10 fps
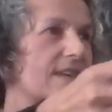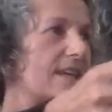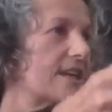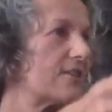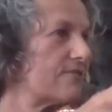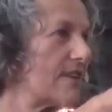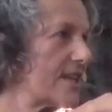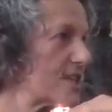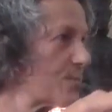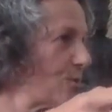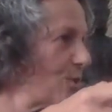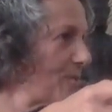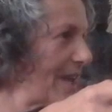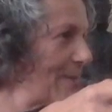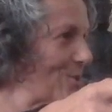egg and father's sperm
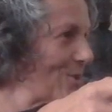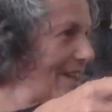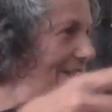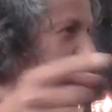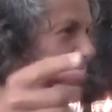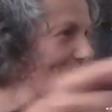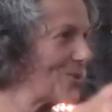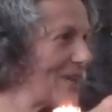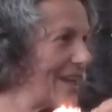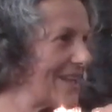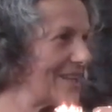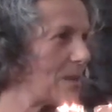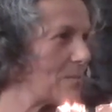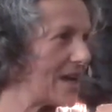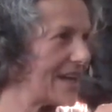came together, it created the
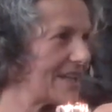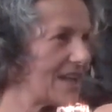body.